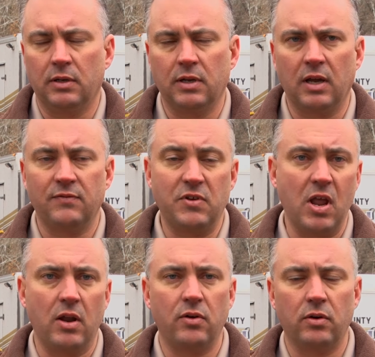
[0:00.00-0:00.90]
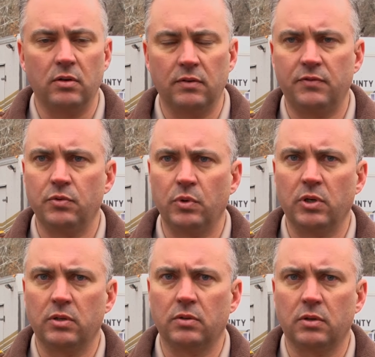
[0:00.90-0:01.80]
dive tender, if you will,
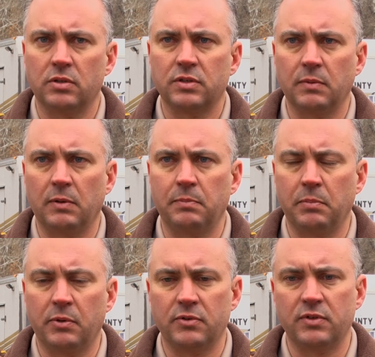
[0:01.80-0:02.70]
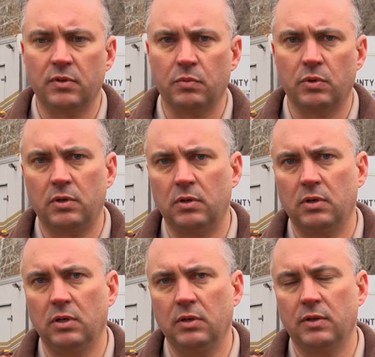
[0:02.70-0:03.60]
or a person
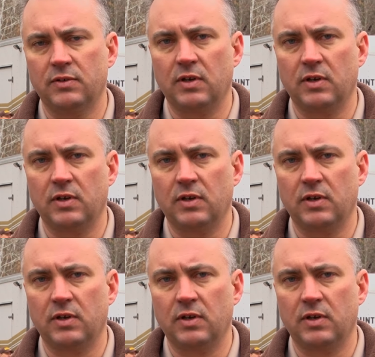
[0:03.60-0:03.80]
that's